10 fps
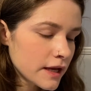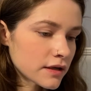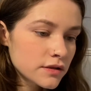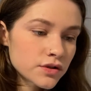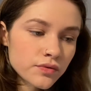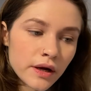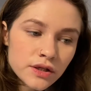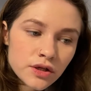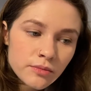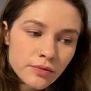
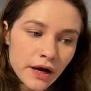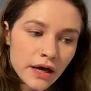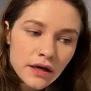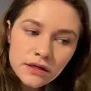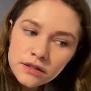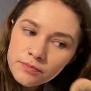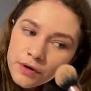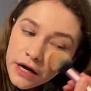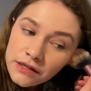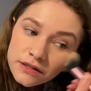trendier brands
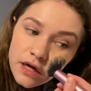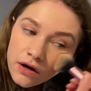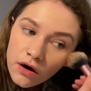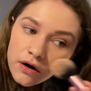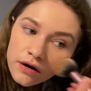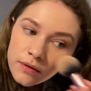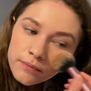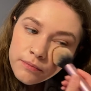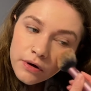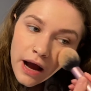that are
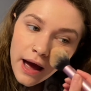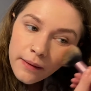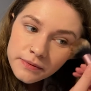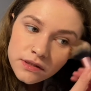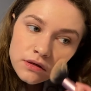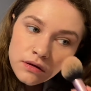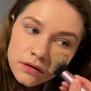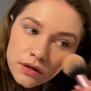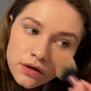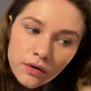perhaps,
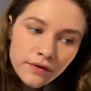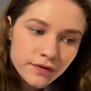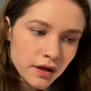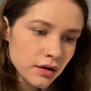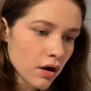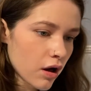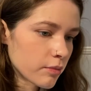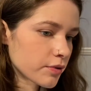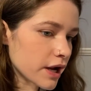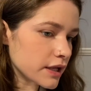you know, I feel like all
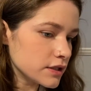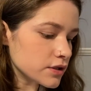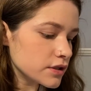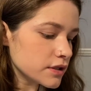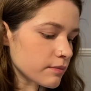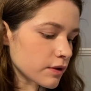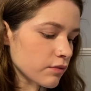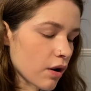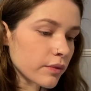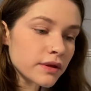brands, there's something
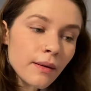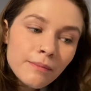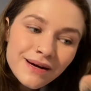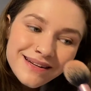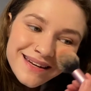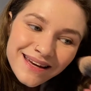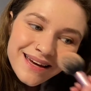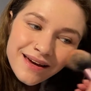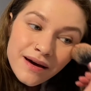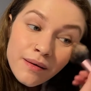wrong with them, but
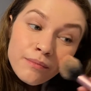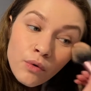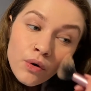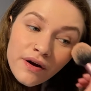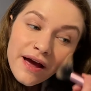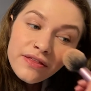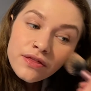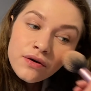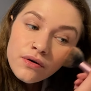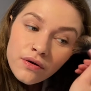more
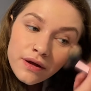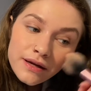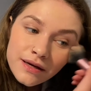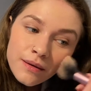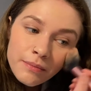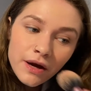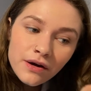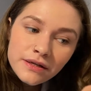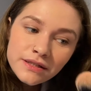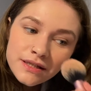ethical in
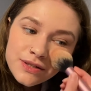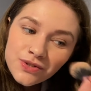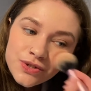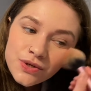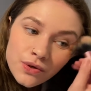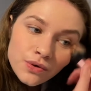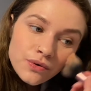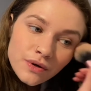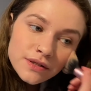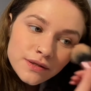comparison
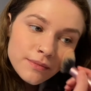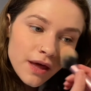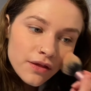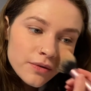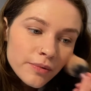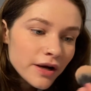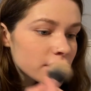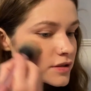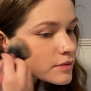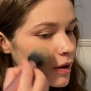to some of the other
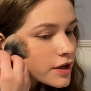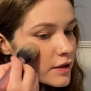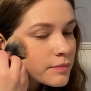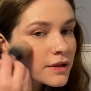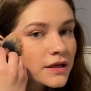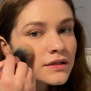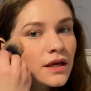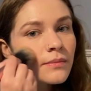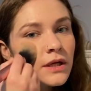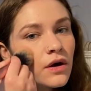brands in the market, please
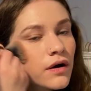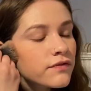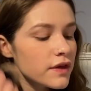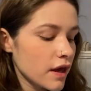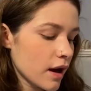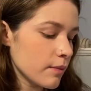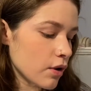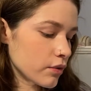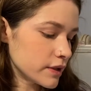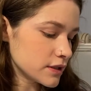let me know. I feel like I'm
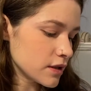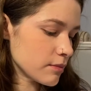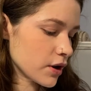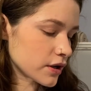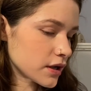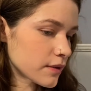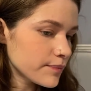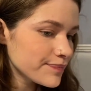always in the market